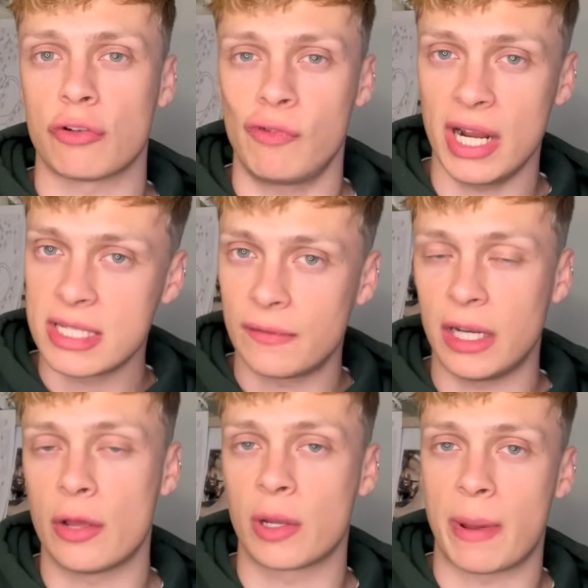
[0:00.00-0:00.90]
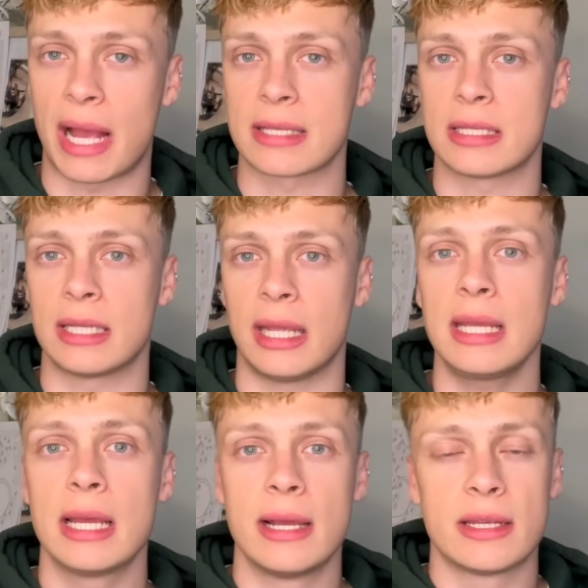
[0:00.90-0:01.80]
relatively low
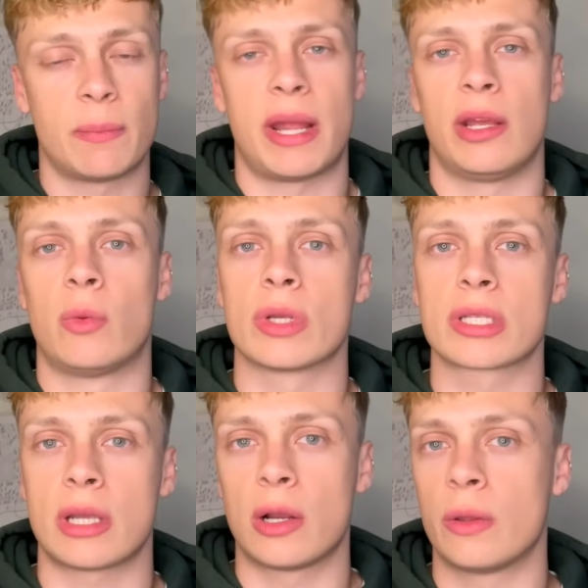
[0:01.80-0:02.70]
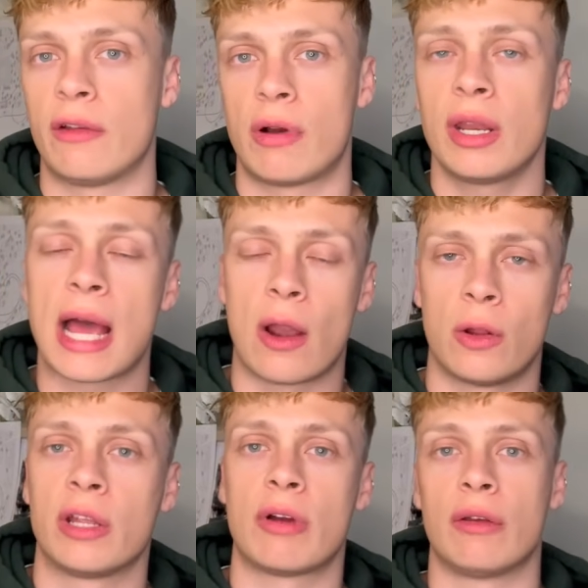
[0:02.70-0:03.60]
capacity, depending on what cycle they run and how long
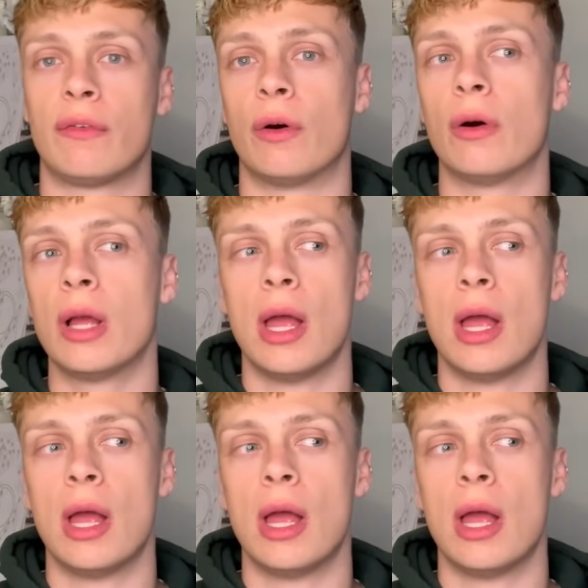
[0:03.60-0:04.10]
they run it for.